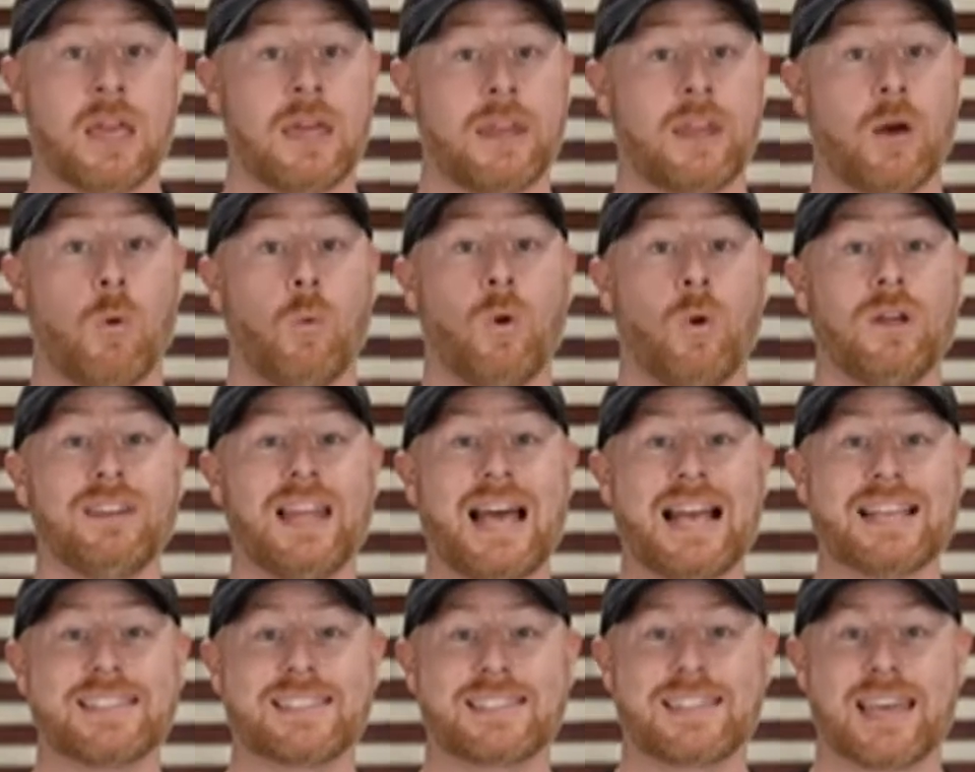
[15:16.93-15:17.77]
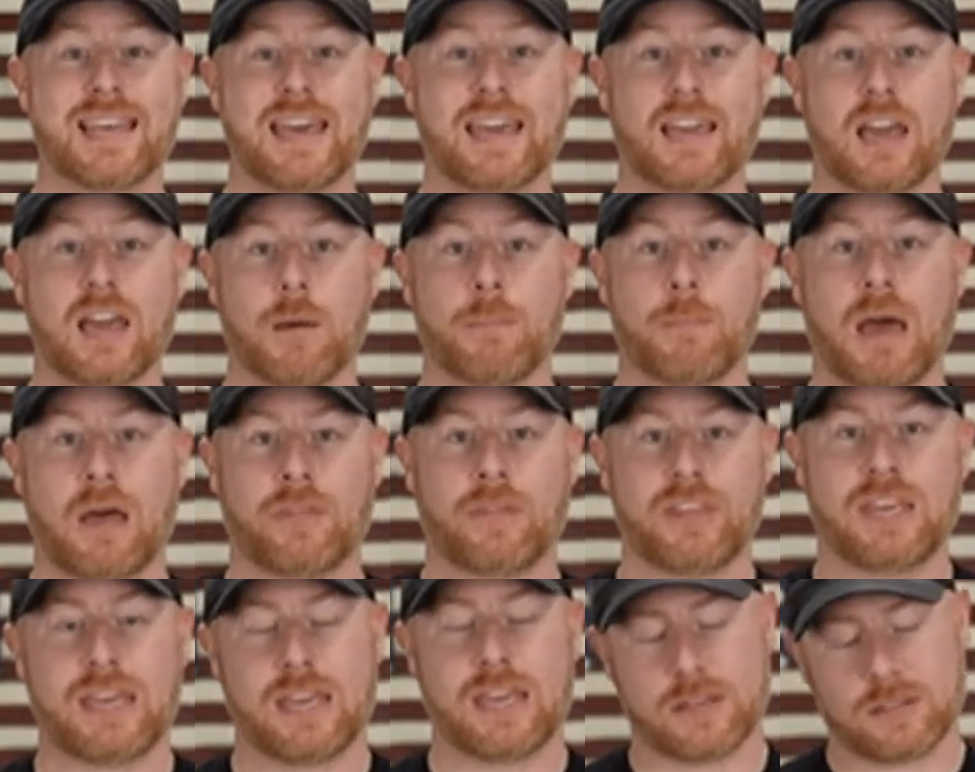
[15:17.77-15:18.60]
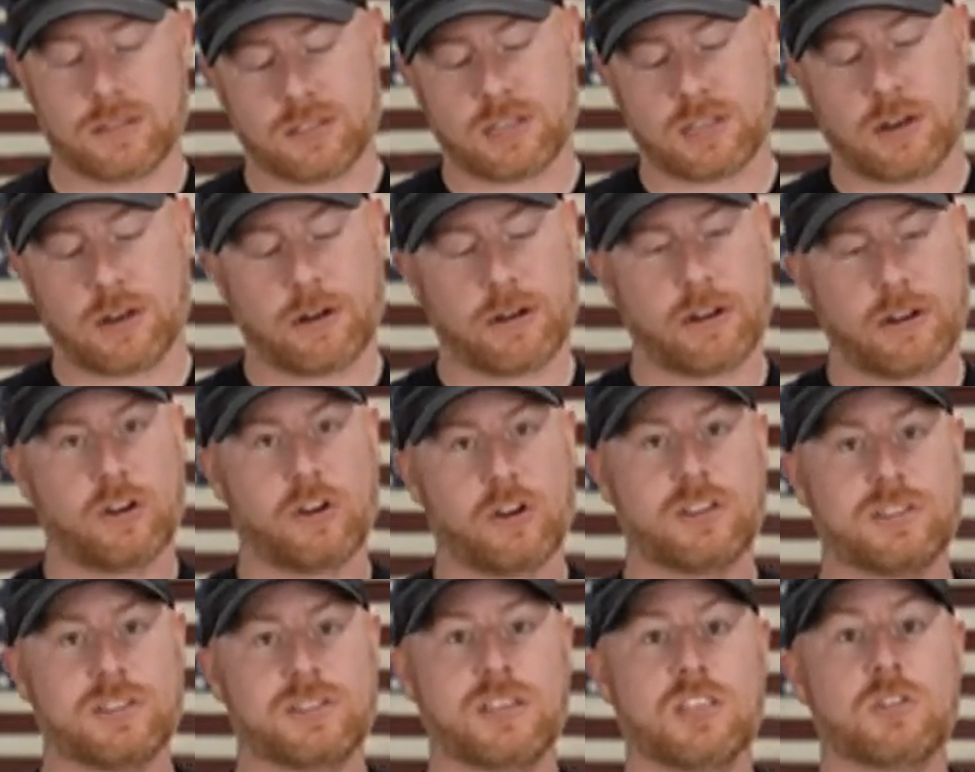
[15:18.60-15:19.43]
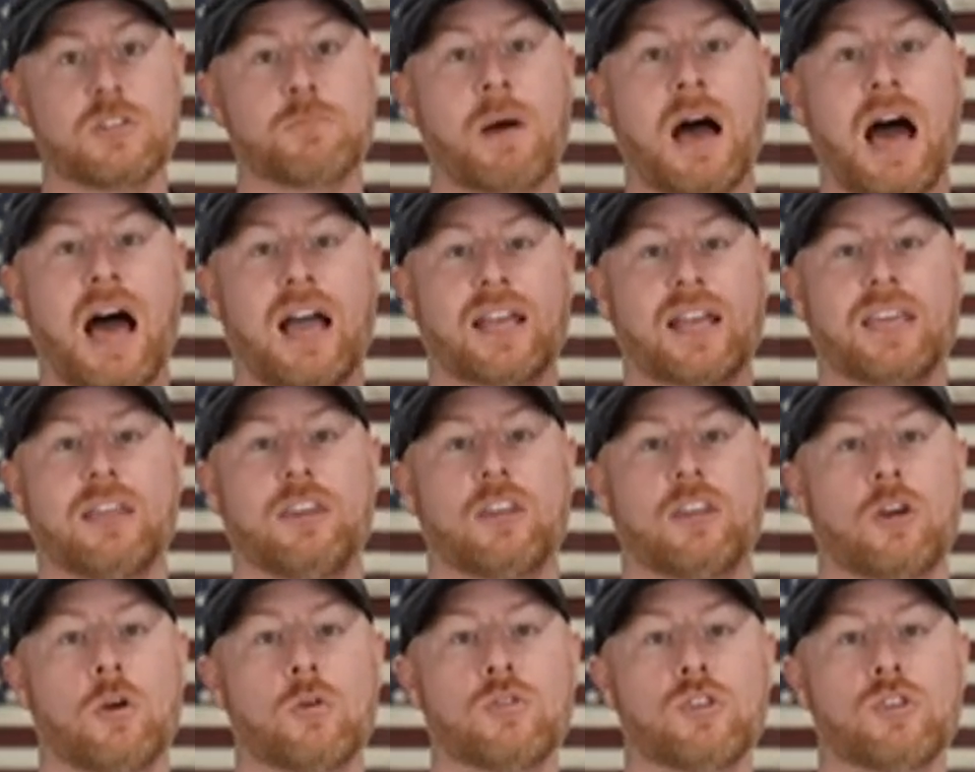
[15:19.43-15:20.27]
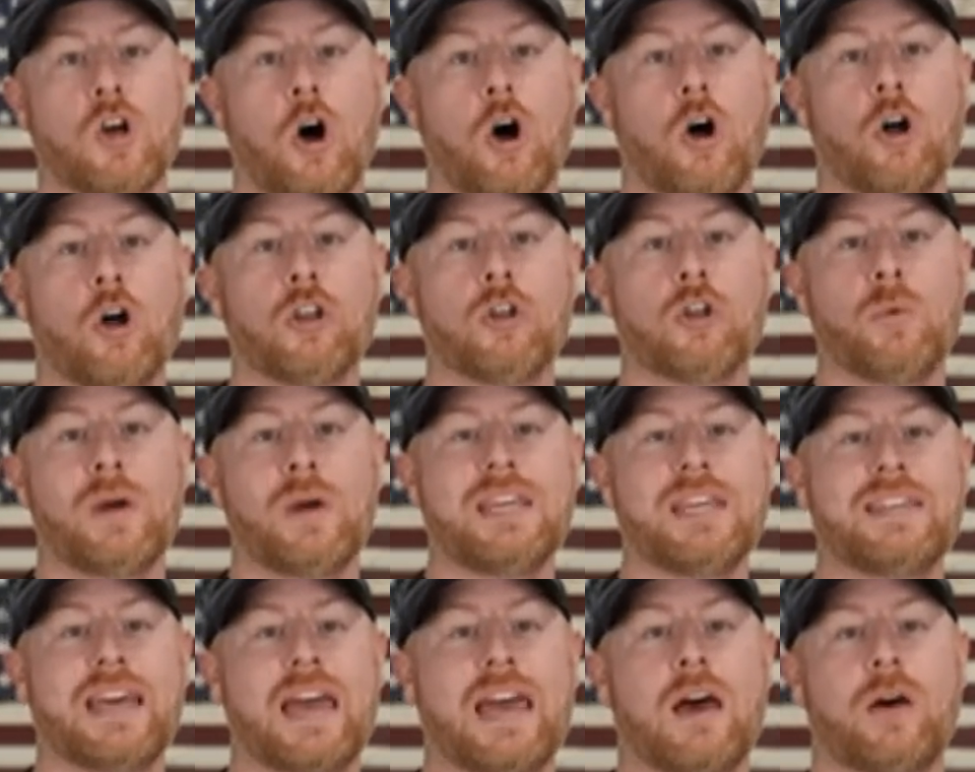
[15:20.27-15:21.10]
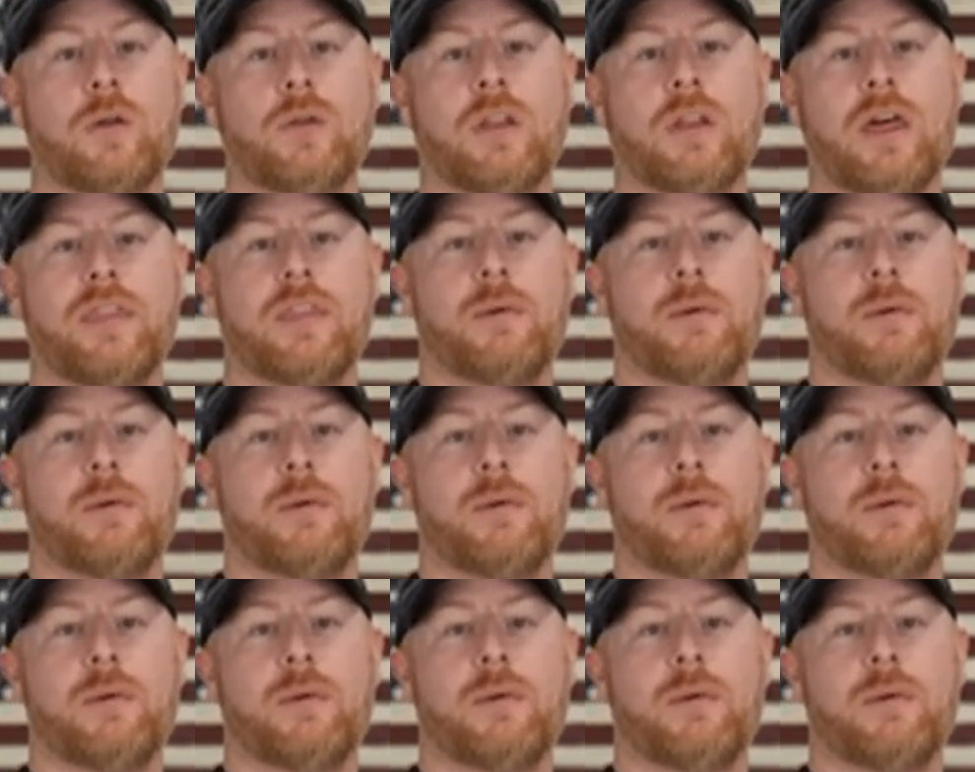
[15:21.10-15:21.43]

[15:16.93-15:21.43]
Now, one last thing about the interior is this pocket that goes all the way down